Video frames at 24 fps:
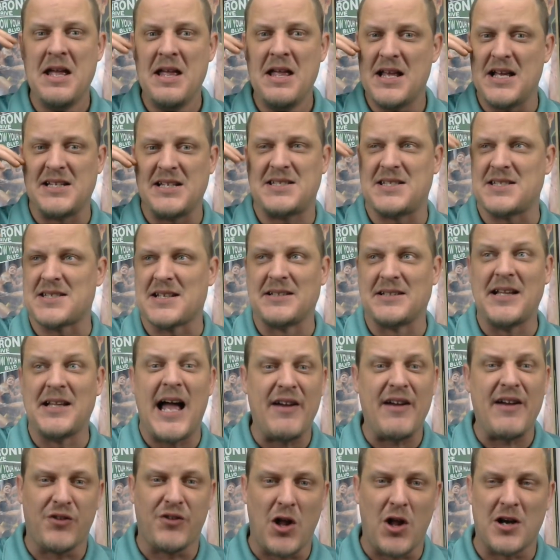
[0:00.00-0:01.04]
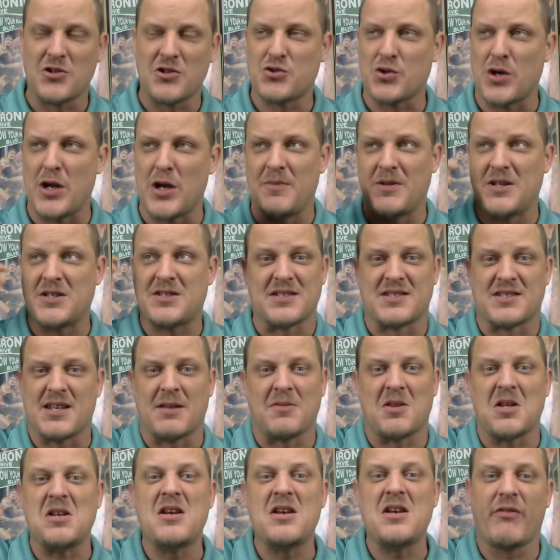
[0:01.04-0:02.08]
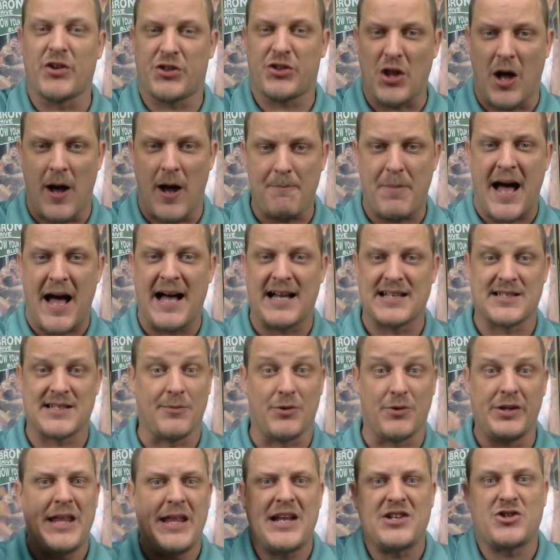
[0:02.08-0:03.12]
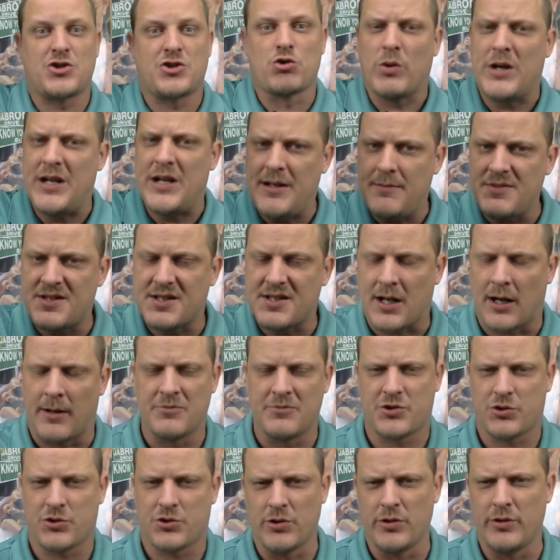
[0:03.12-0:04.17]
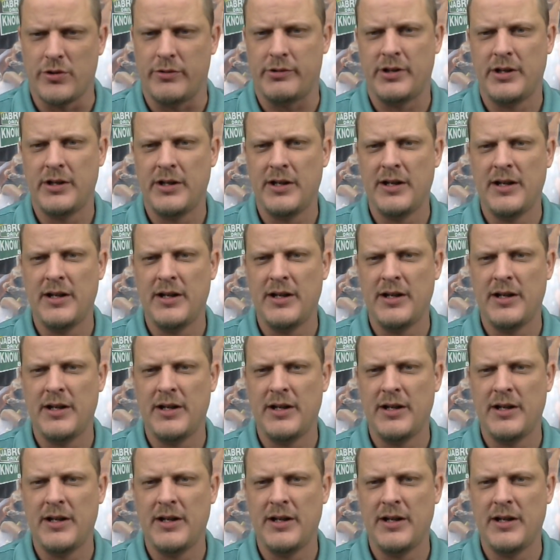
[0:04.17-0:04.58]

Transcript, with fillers: that this is a lifelong dream and this is something you never thought possible and that dreams come true.